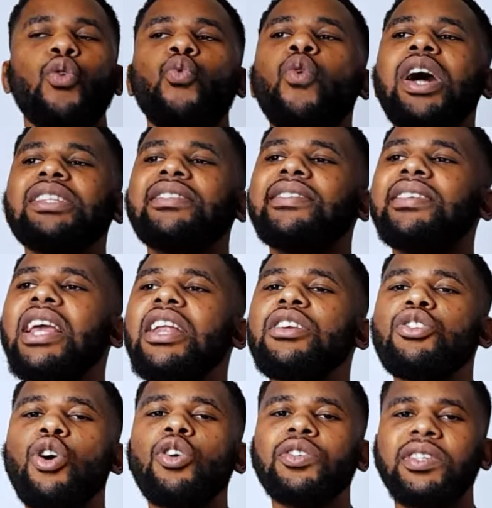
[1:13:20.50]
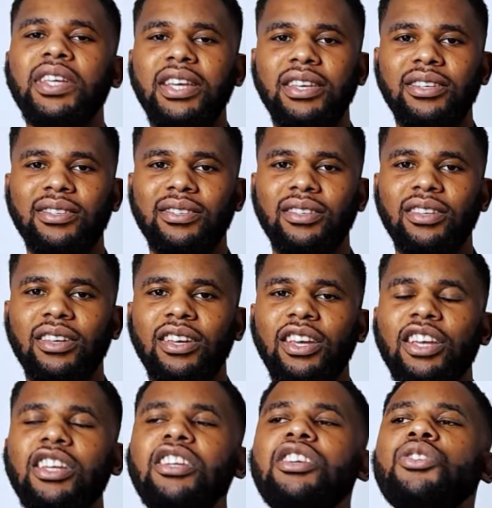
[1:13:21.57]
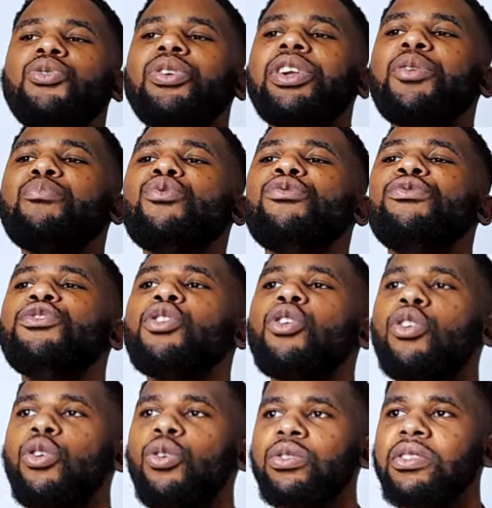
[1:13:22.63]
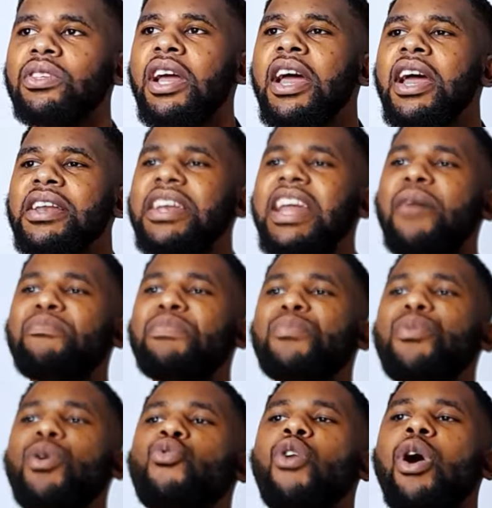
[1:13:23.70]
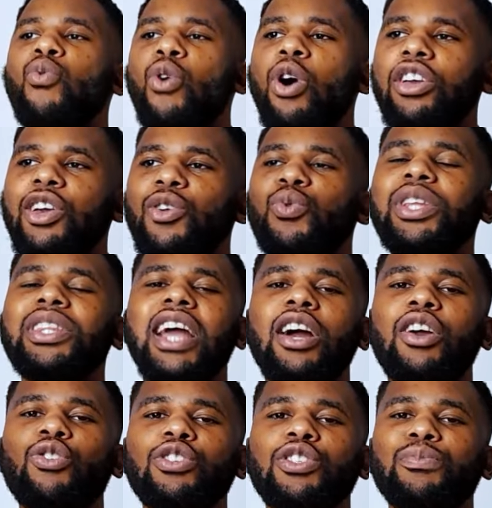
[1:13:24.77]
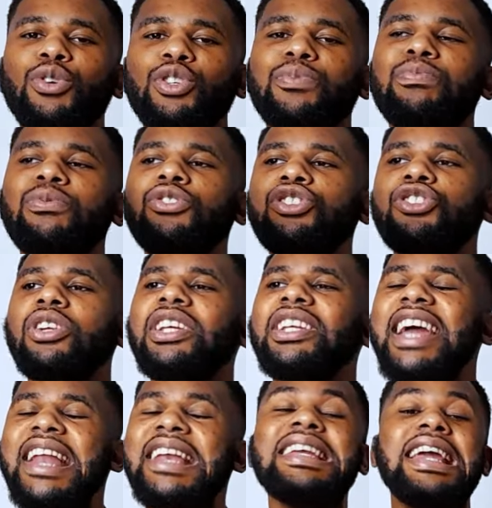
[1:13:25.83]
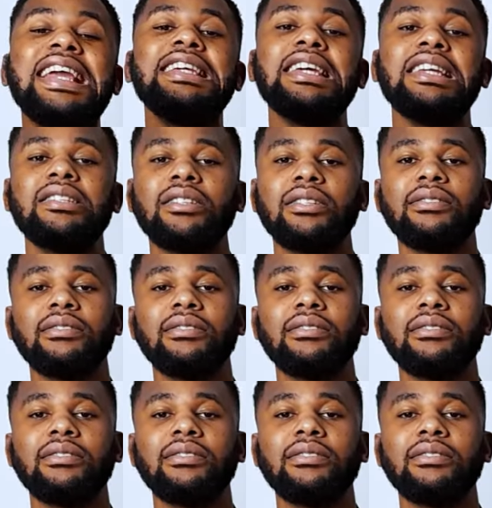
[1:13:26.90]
What sin does is, you remove your clothes. There are people who are walking with their clothes, but spiritually they're naked